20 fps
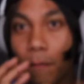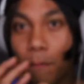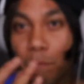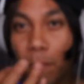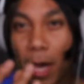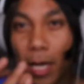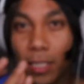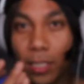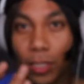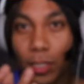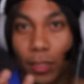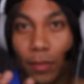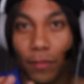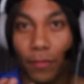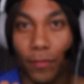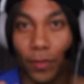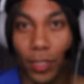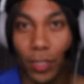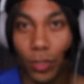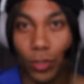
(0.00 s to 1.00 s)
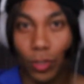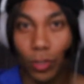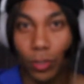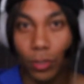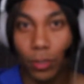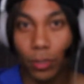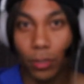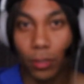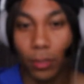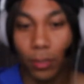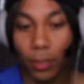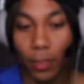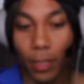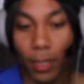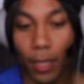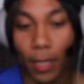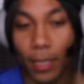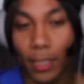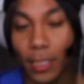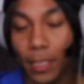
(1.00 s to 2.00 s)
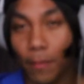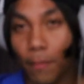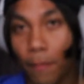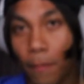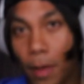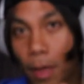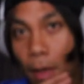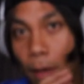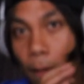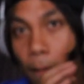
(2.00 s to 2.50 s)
masculine features and some